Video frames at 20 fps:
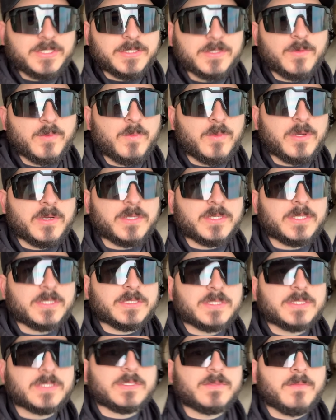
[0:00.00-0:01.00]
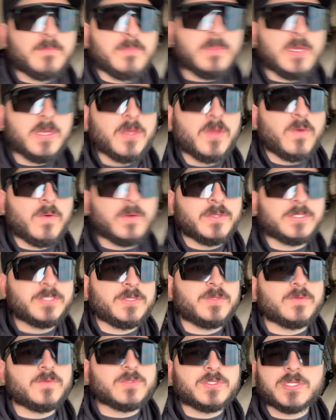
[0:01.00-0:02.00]
was me going
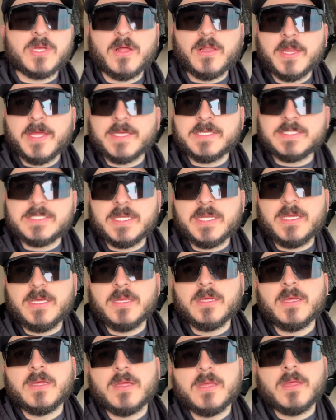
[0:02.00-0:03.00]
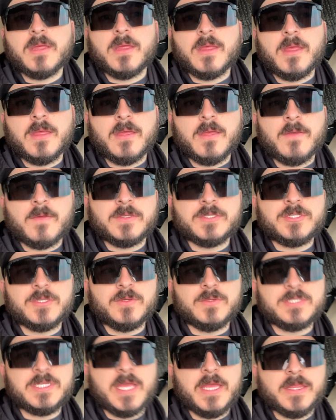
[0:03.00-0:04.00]
to Salt Lake City
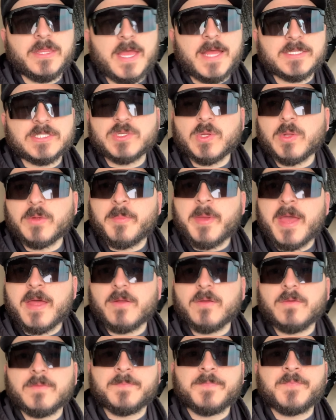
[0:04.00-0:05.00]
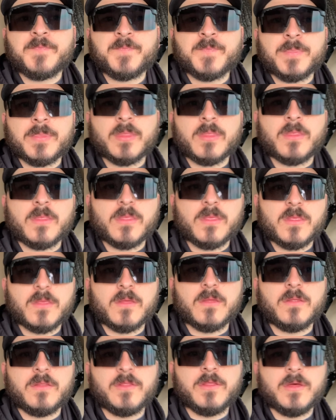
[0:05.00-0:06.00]
to take that solar panel,
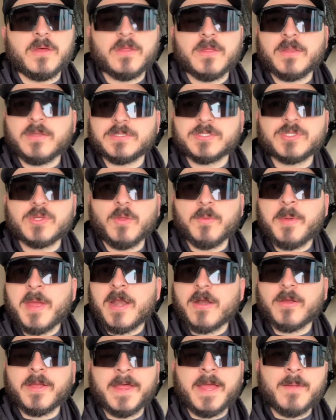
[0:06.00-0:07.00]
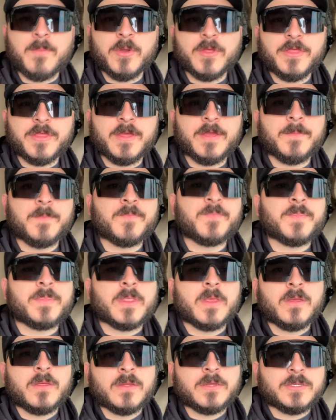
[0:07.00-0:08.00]
the solar panel camera
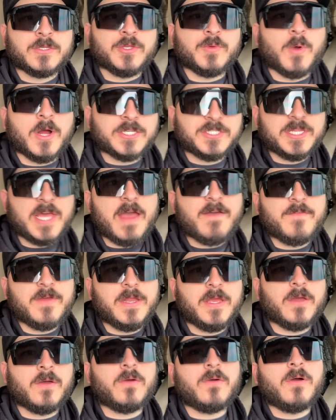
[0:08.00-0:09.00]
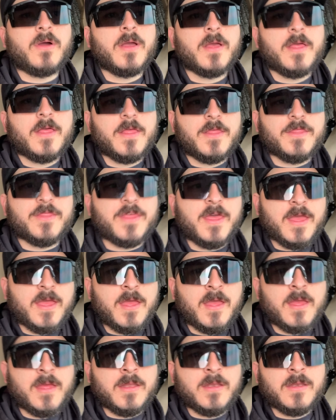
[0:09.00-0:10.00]
thing. You watched that video,
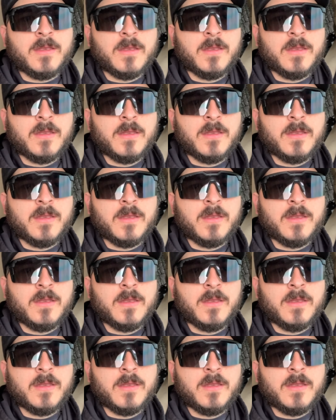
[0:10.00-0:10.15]
then